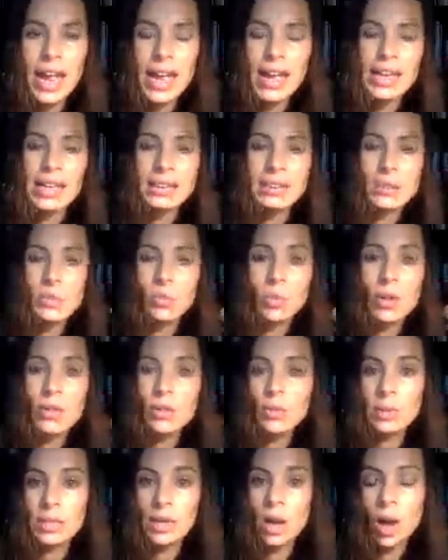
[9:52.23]
is whether
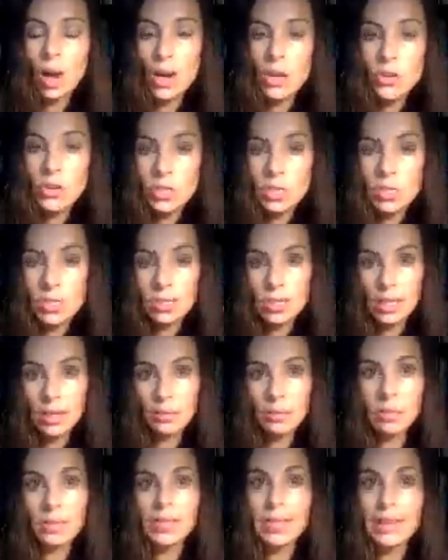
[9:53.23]
we consciously
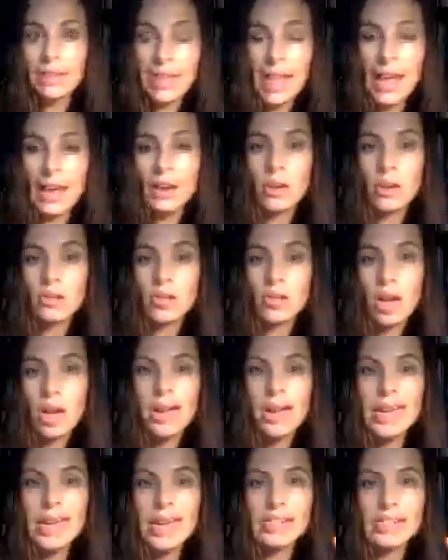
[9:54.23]
believe that or
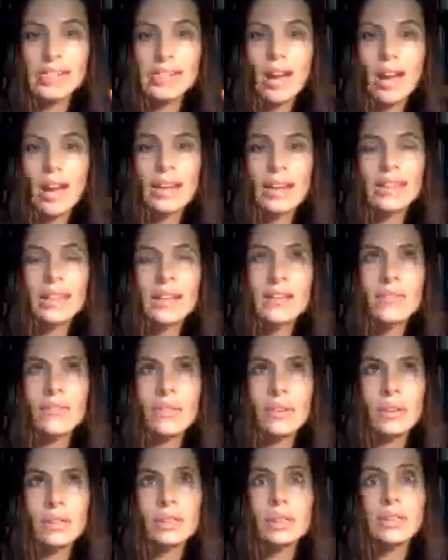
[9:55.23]
not, it's a kind of
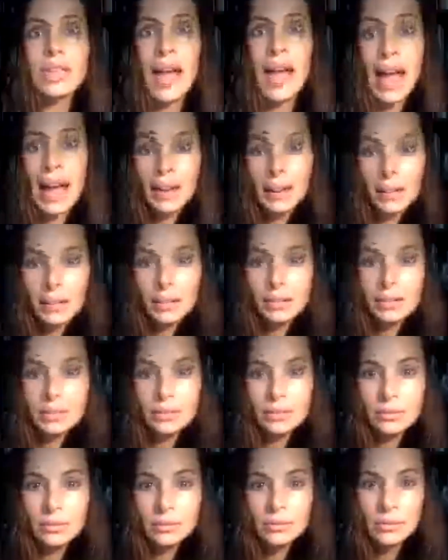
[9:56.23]
lack.
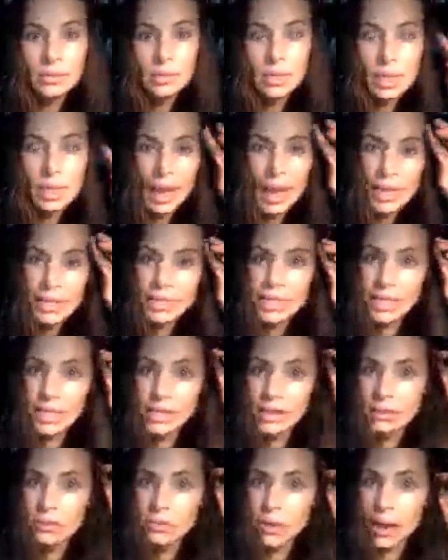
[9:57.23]

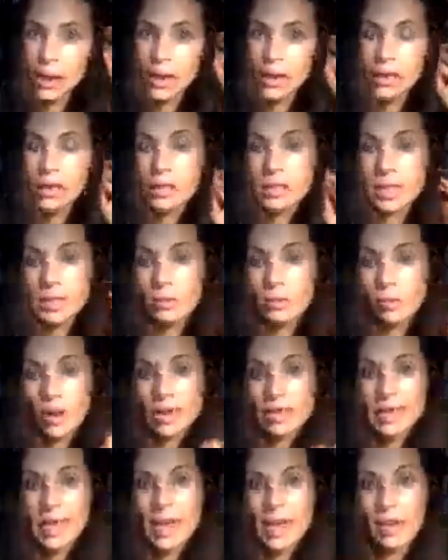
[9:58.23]
idea, right? It's like
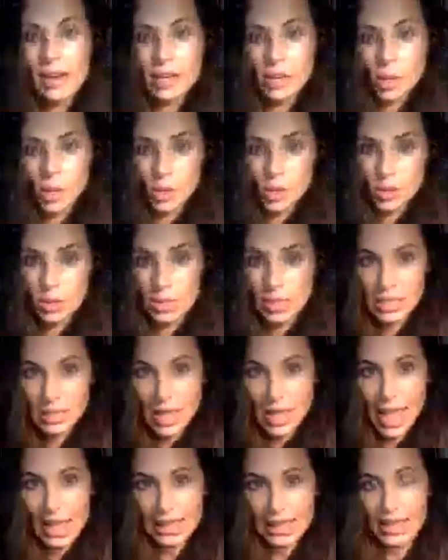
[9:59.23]
right now I currently
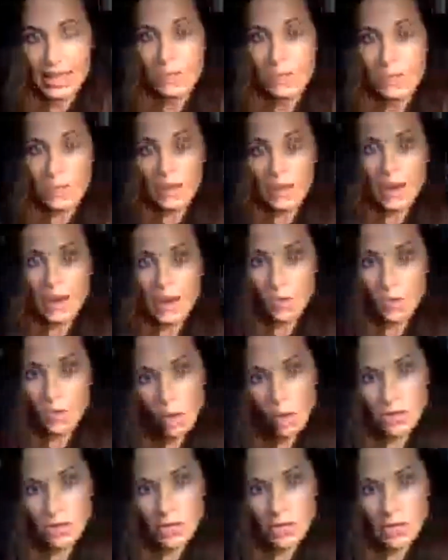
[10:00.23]
lack it, but I
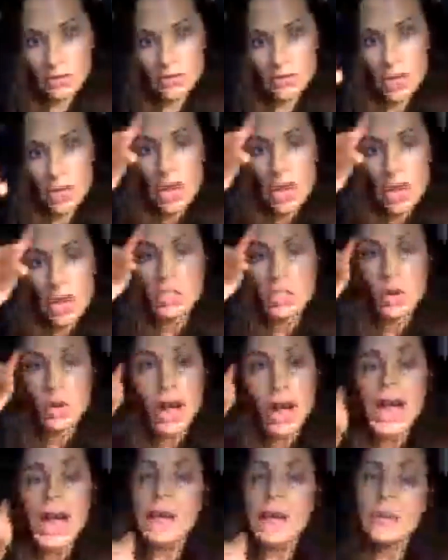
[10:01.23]
want it. So
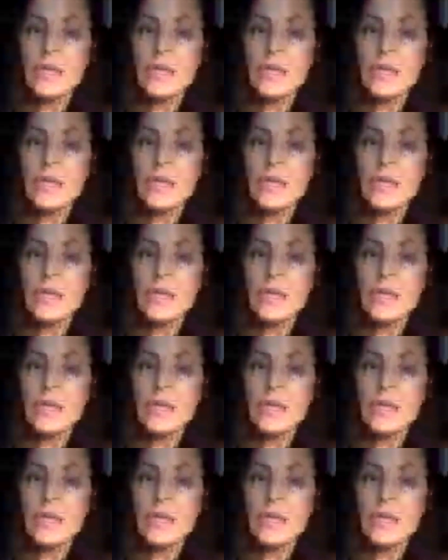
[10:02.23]
I'm